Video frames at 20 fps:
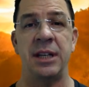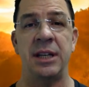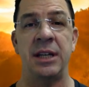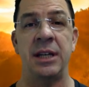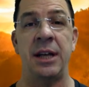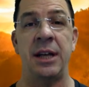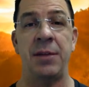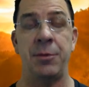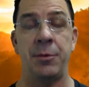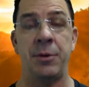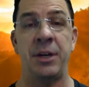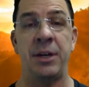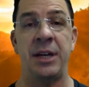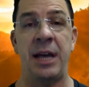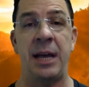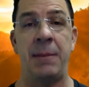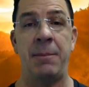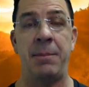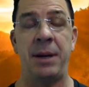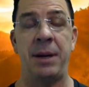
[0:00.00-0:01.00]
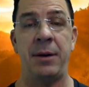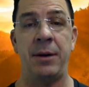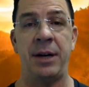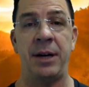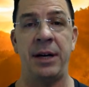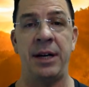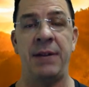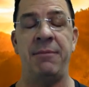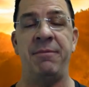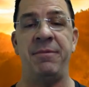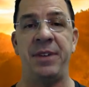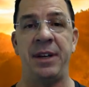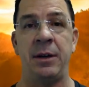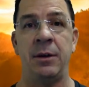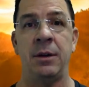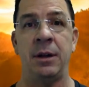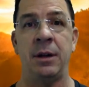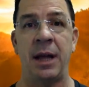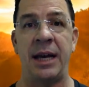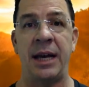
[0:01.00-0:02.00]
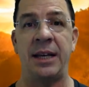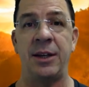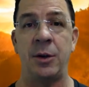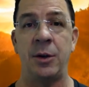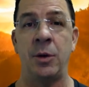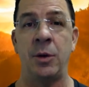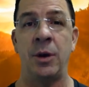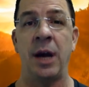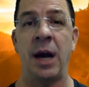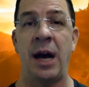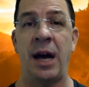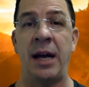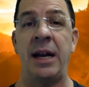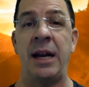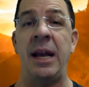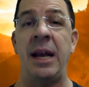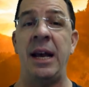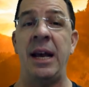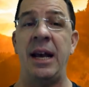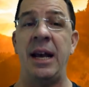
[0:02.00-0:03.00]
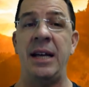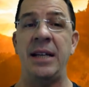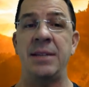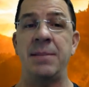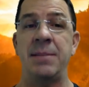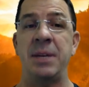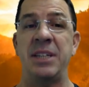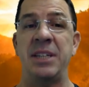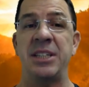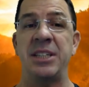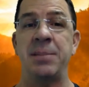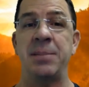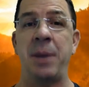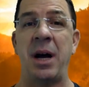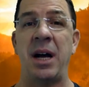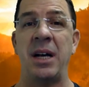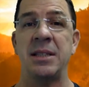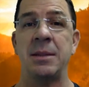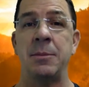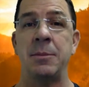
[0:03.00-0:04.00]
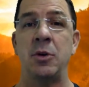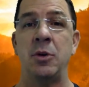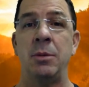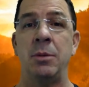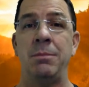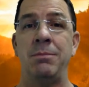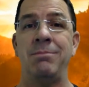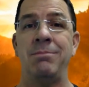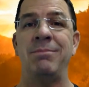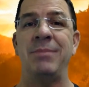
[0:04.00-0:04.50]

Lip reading: in a 3-day period and feel like you got as much as possible,